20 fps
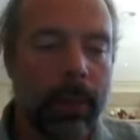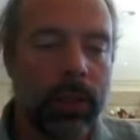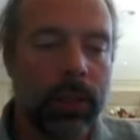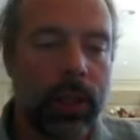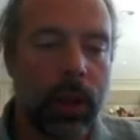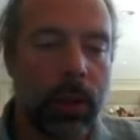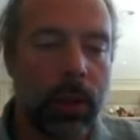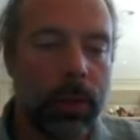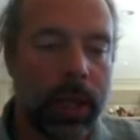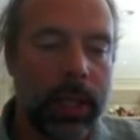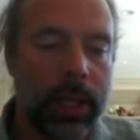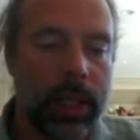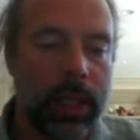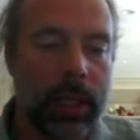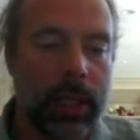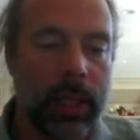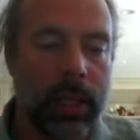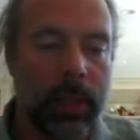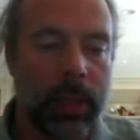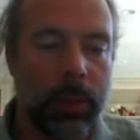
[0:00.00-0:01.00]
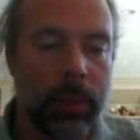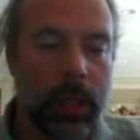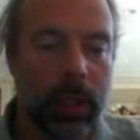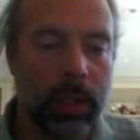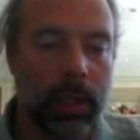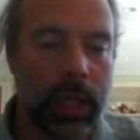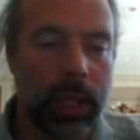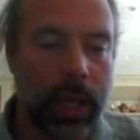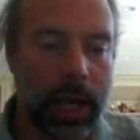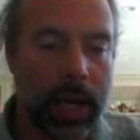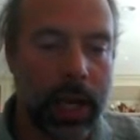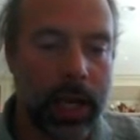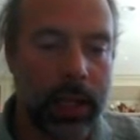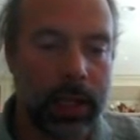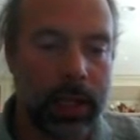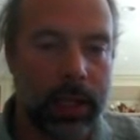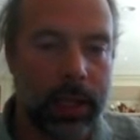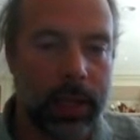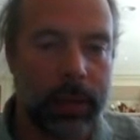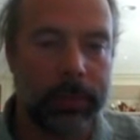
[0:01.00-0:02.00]
So basically, we're looking
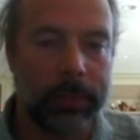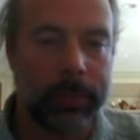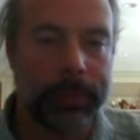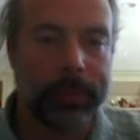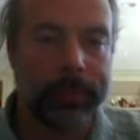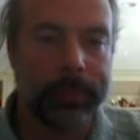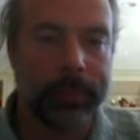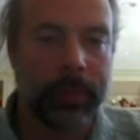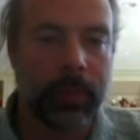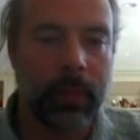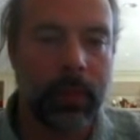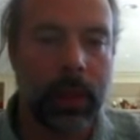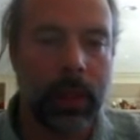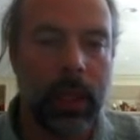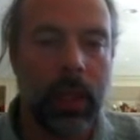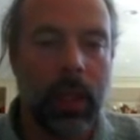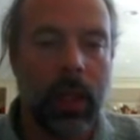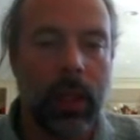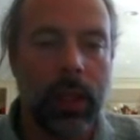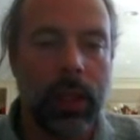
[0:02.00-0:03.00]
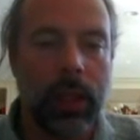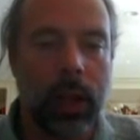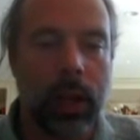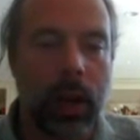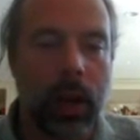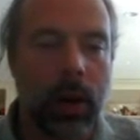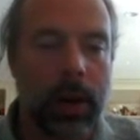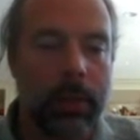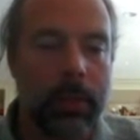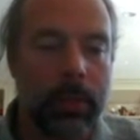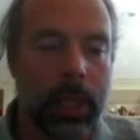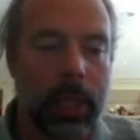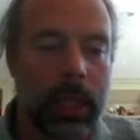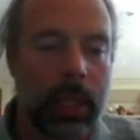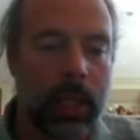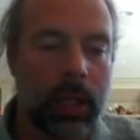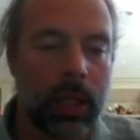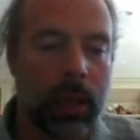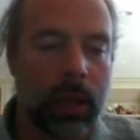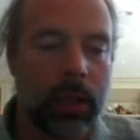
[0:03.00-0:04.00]
at a
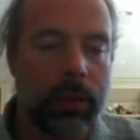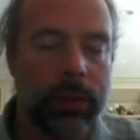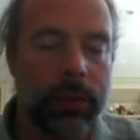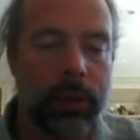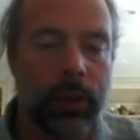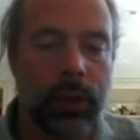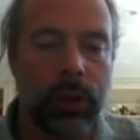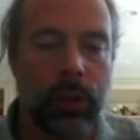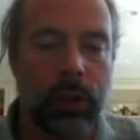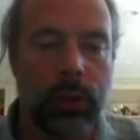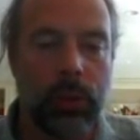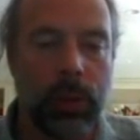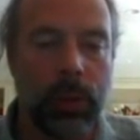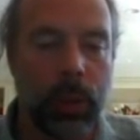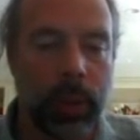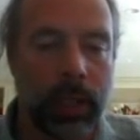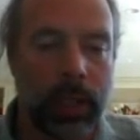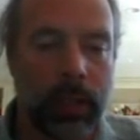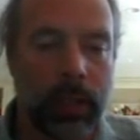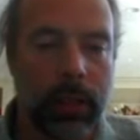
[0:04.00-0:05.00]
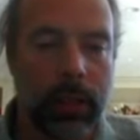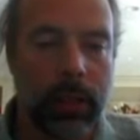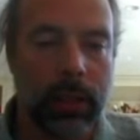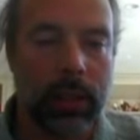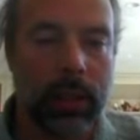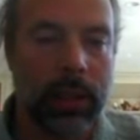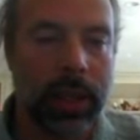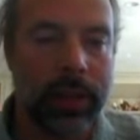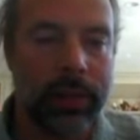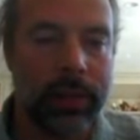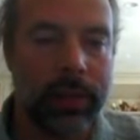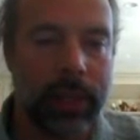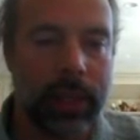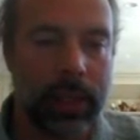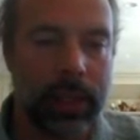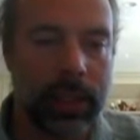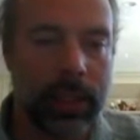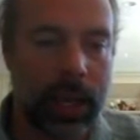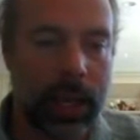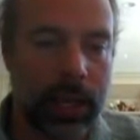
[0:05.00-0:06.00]
mean of 2.7
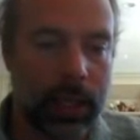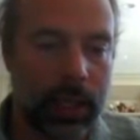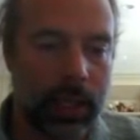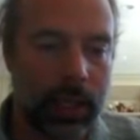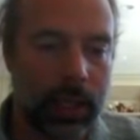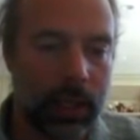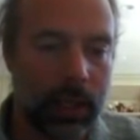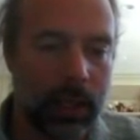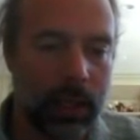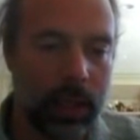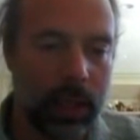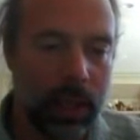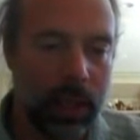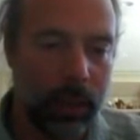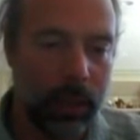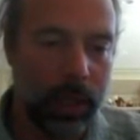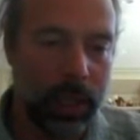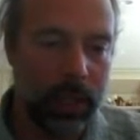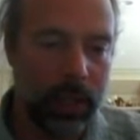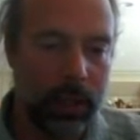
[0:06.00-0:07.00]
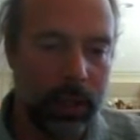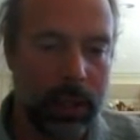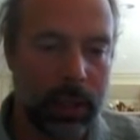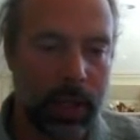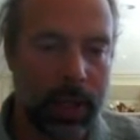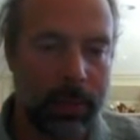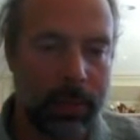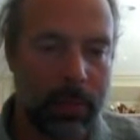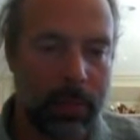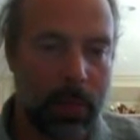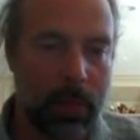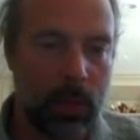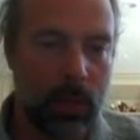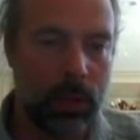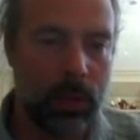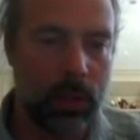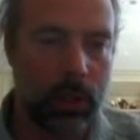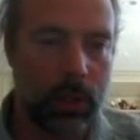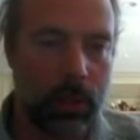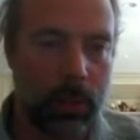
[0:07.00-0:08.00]
seconds. Really looks like
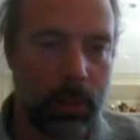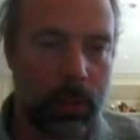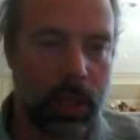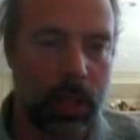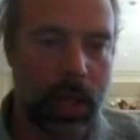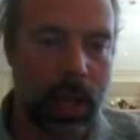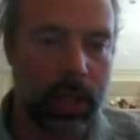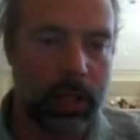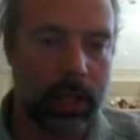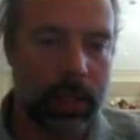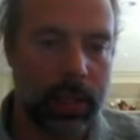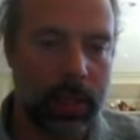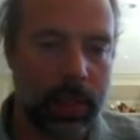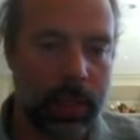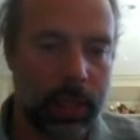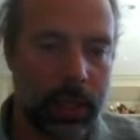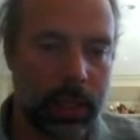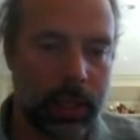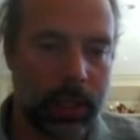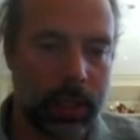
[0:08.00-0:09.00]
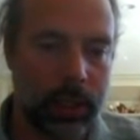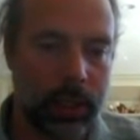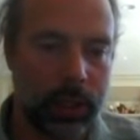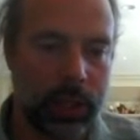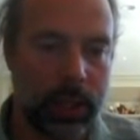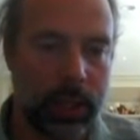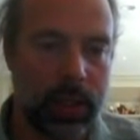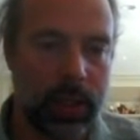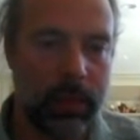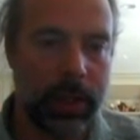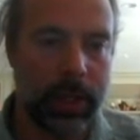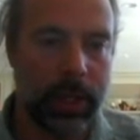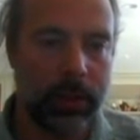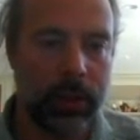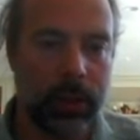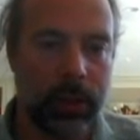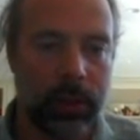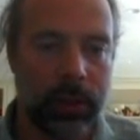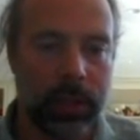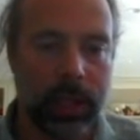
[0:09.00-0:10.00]
most of the blocks come in at just about
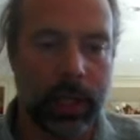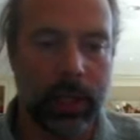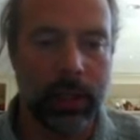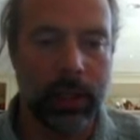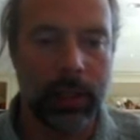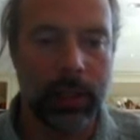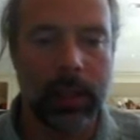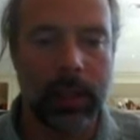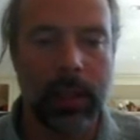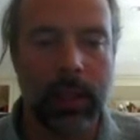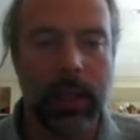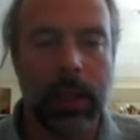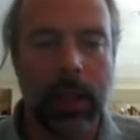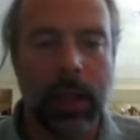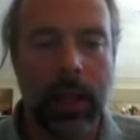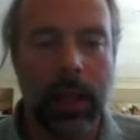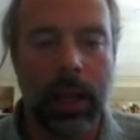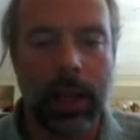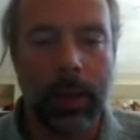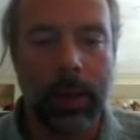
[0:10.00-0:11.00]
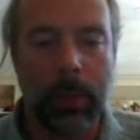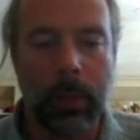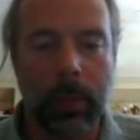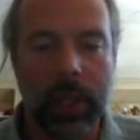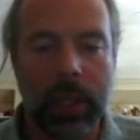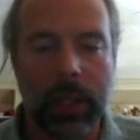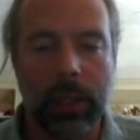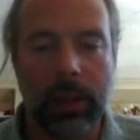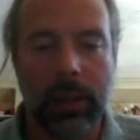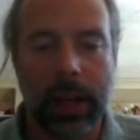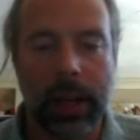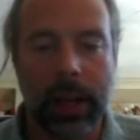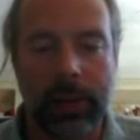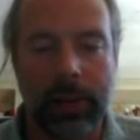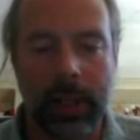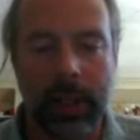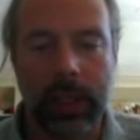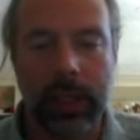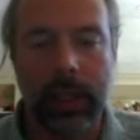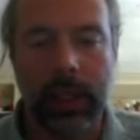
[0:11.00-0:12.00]
2 seconds. But then you have
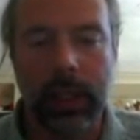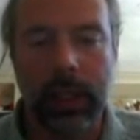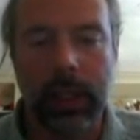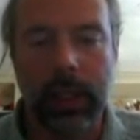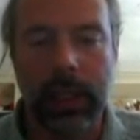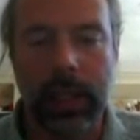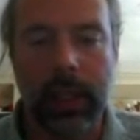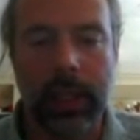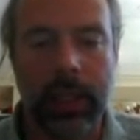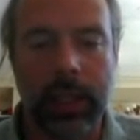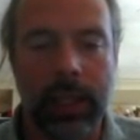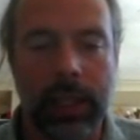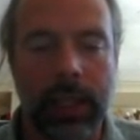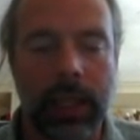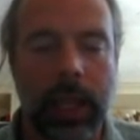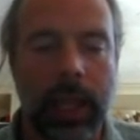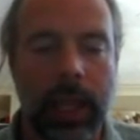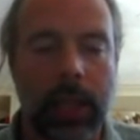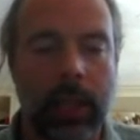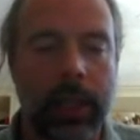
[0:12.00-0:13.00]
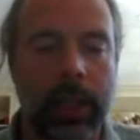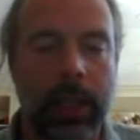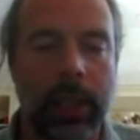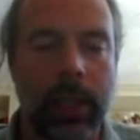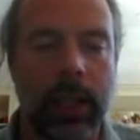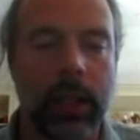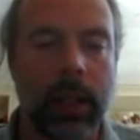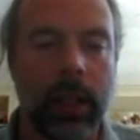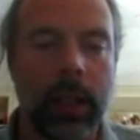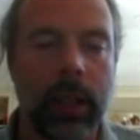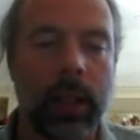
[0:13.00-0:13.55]
this, again, this tail here,